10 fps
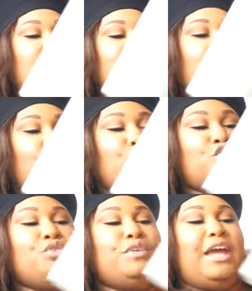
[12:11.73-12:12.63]
or
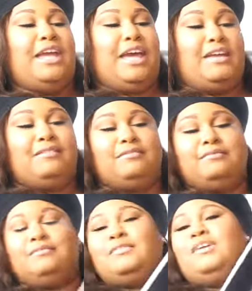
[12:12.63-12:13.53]
True Naked
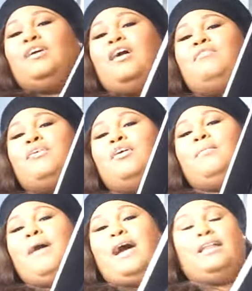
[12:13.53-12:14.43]
CoverGirl
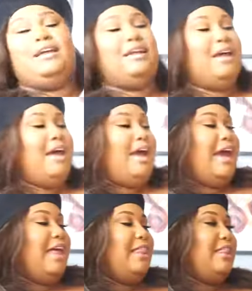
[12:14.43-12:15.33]
palette,
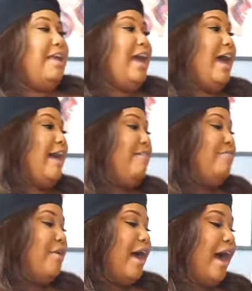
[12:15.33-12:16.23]
and then they have
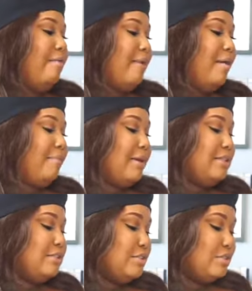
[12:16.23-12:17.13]
their eyebrow
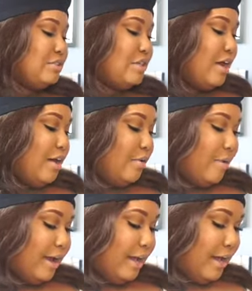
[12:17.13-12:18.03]
pencils
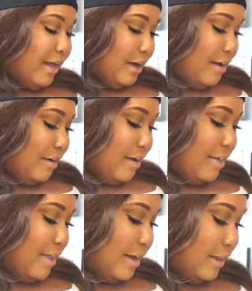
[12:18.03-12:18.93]
right here,
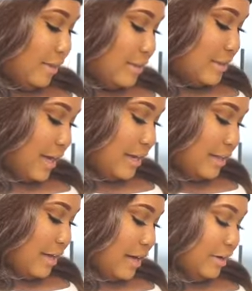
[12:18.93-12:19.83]
and then it looks like
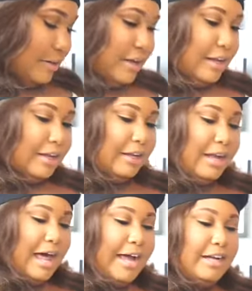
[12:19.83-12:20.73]
their
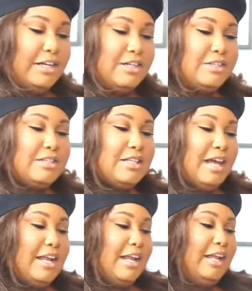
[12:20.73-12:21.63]
liners,
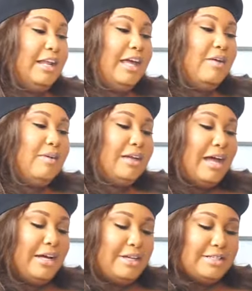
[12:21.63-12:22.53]
and then liquid
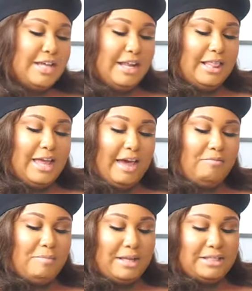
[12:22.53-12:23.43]
liners, and then they
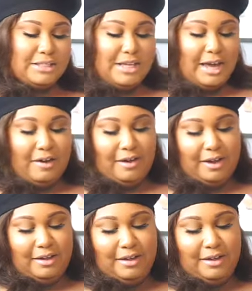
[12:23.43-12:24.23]
have mascara.